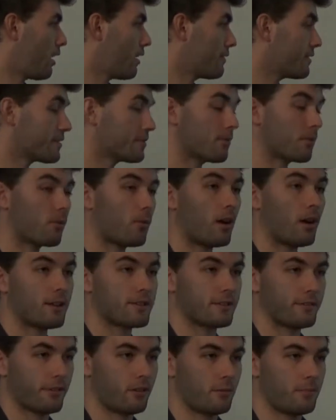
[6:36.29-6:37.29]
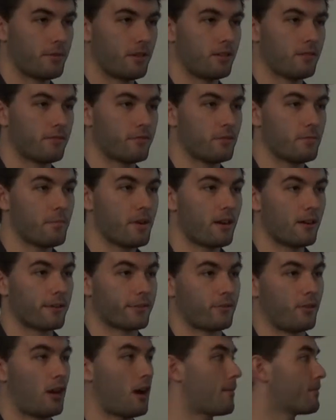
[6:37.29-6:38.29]
This requires a little bit of
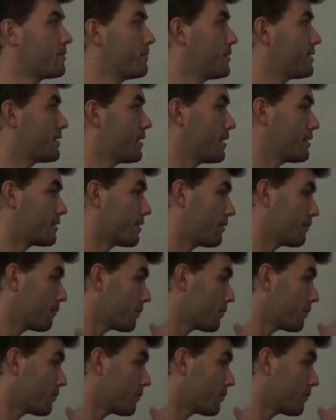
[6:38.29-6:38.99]
numerical optimization,